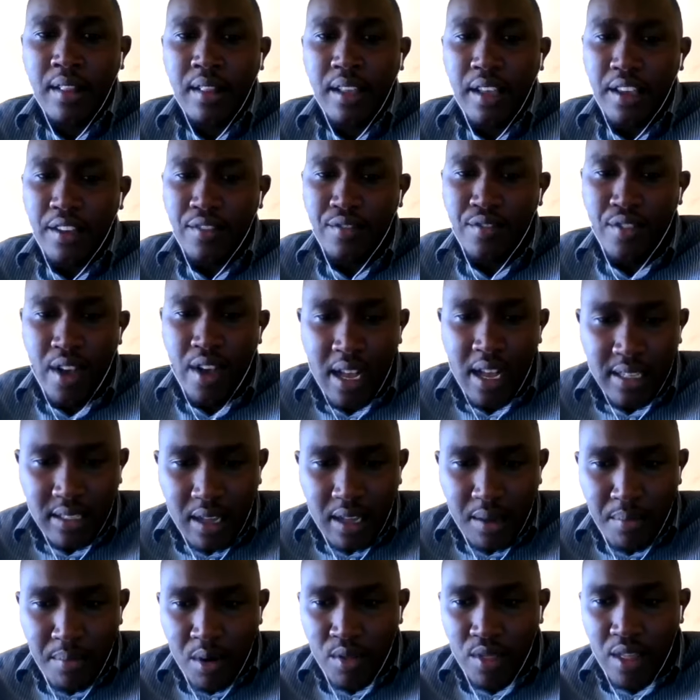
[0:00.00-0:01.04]
if you ask
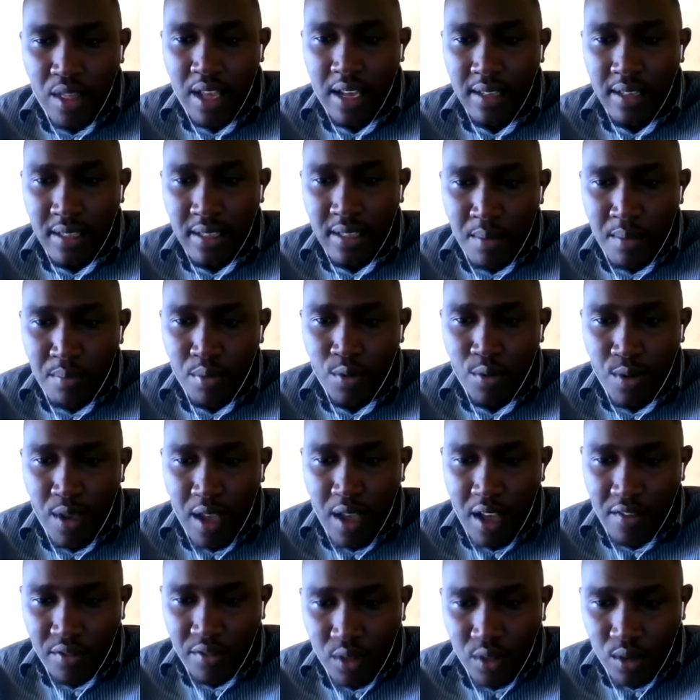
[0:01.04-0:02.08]
about the example, we
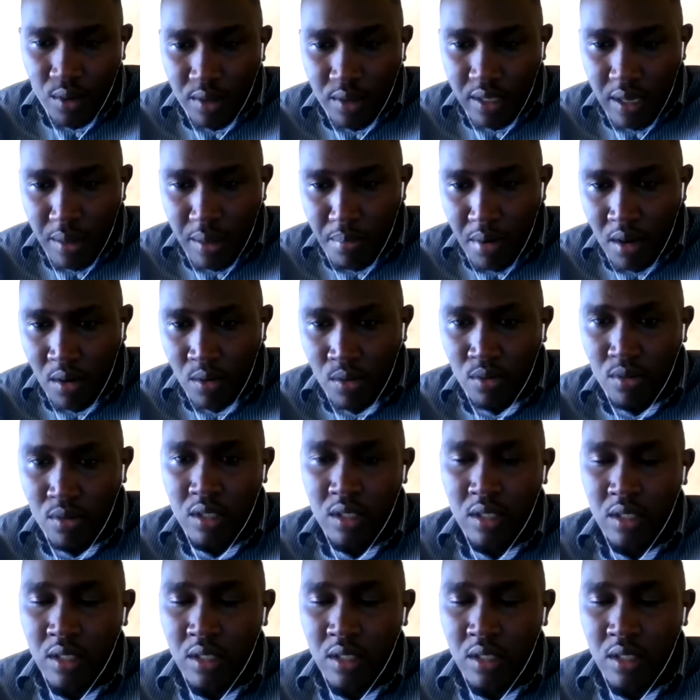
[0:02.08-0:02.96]
have talked about